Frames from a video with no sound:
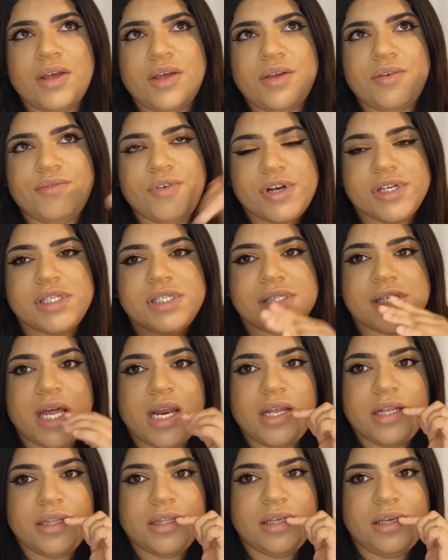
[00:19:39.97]
versus
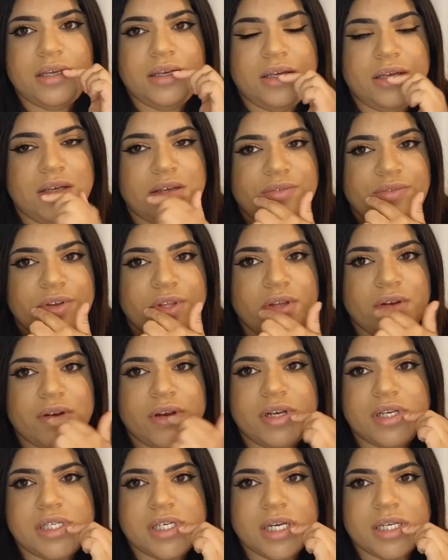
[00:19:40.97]
getting the filler
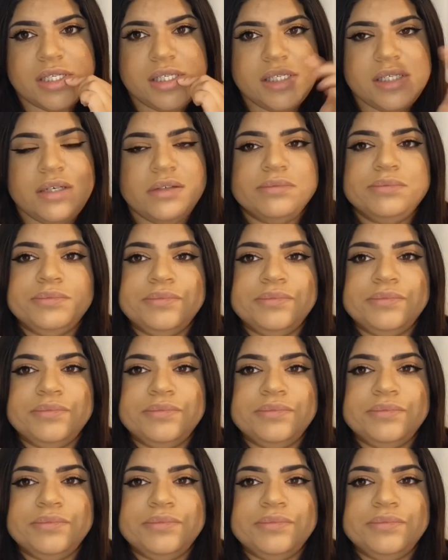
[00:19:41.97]
injected,